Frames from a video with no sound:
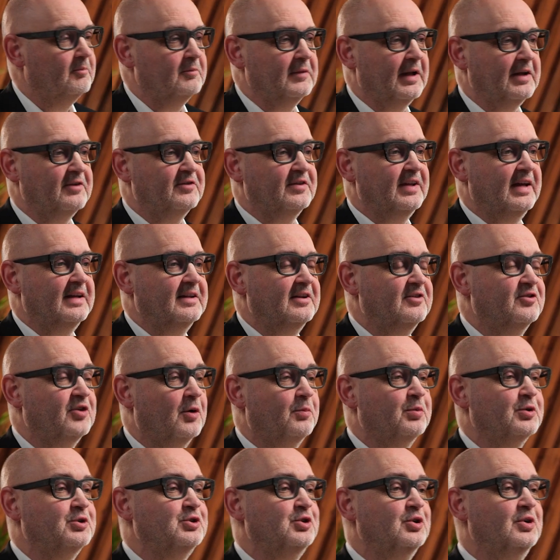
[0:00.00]
Let's take this
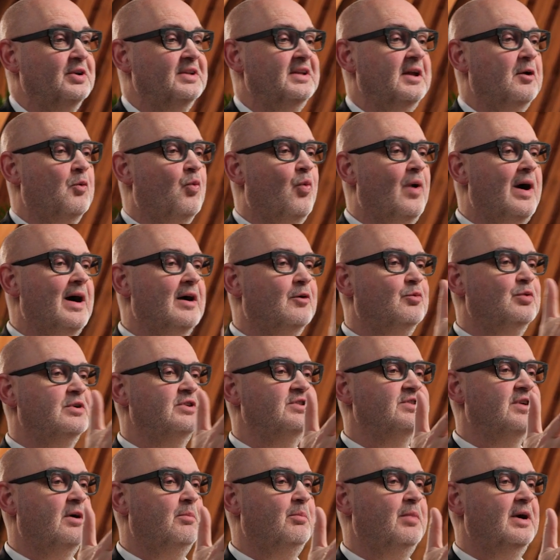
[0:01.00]
opportunity. Why
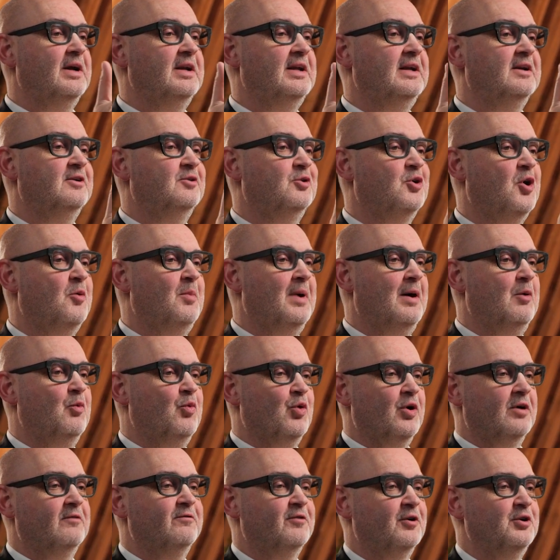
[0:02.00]
would somebody come and
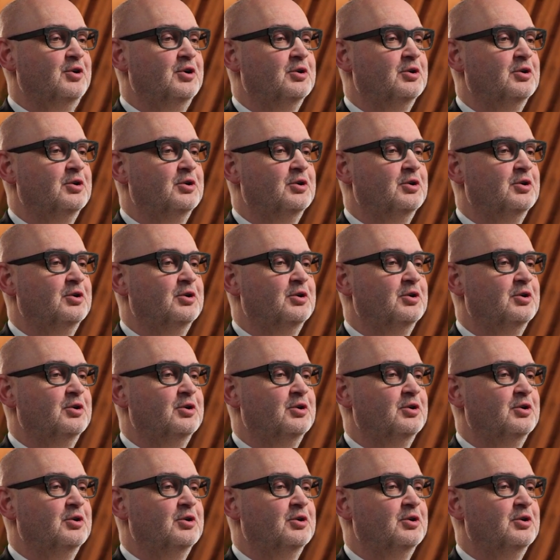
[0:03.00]
work for